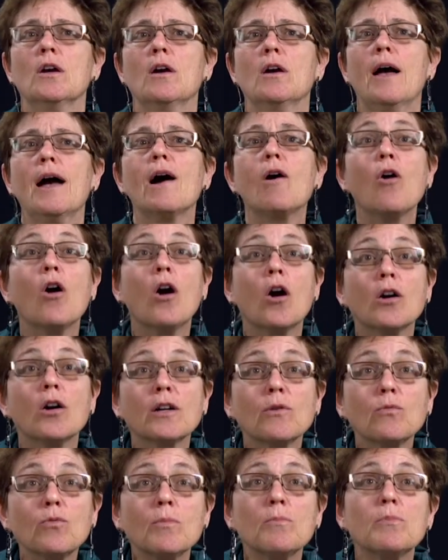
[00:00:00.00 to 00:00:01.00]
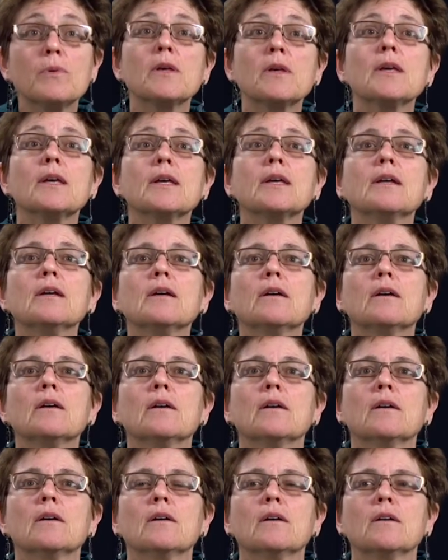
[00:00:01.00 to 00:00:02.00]
how hard it would be
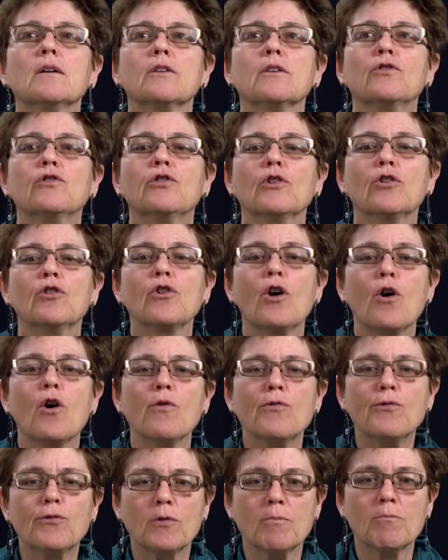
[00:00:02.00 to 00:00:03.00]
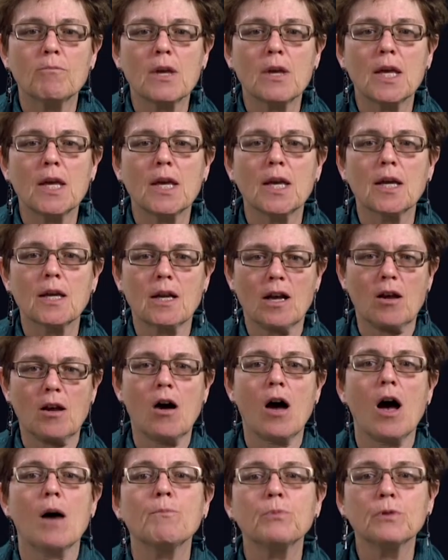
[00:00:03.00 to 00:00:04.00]
to go from being an
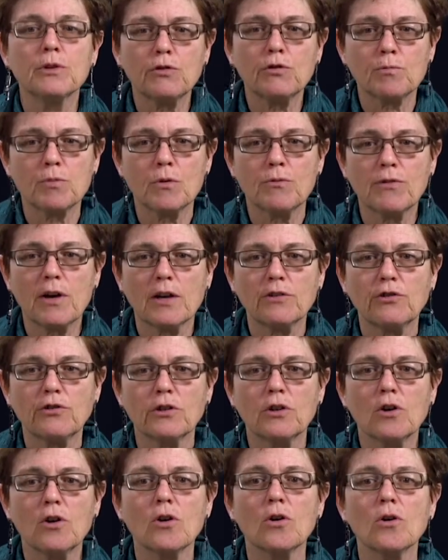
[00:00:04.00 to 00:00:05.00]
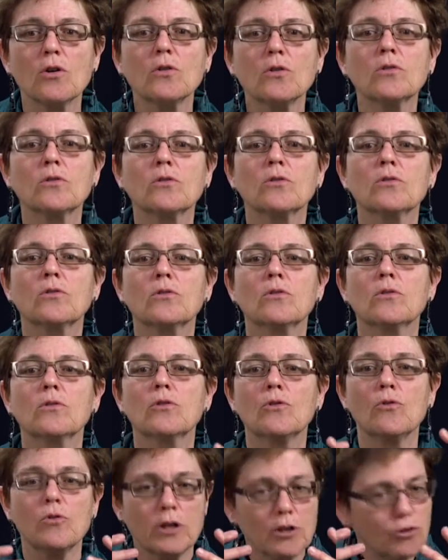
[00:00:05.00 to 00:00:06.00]
accomplished professional
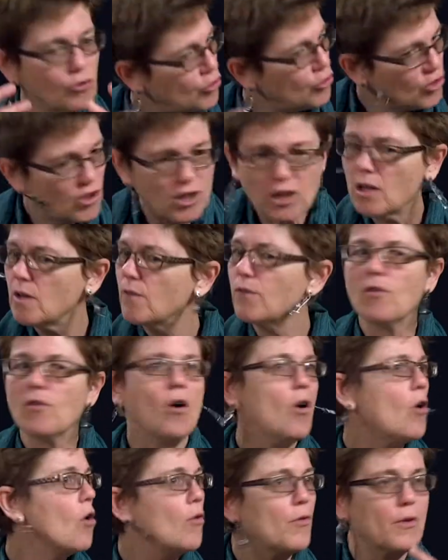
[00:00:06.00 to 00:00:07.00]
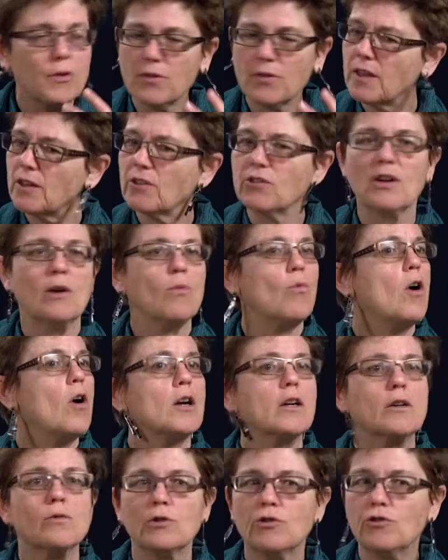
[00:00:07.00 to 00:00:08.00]
who had achieved all the things I
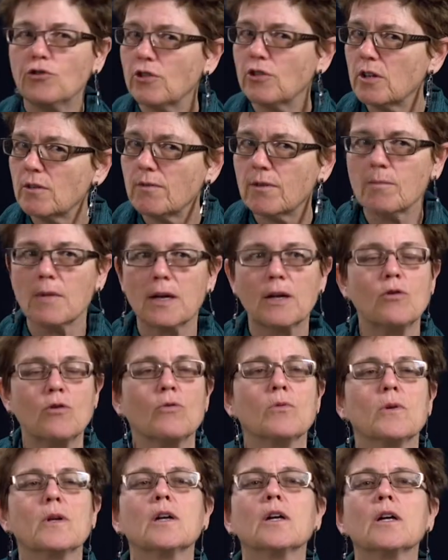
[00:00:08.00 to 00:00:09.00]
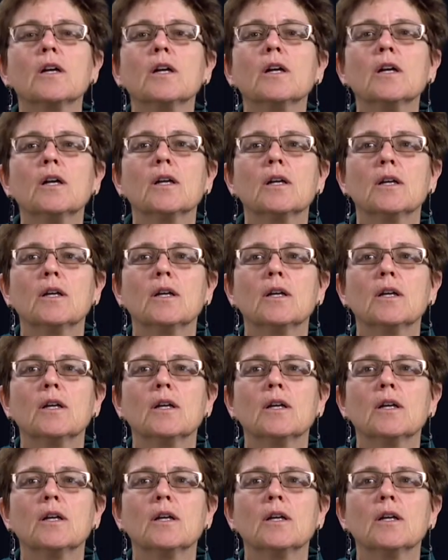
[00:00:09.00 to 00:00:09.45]
wanted to achieve in my career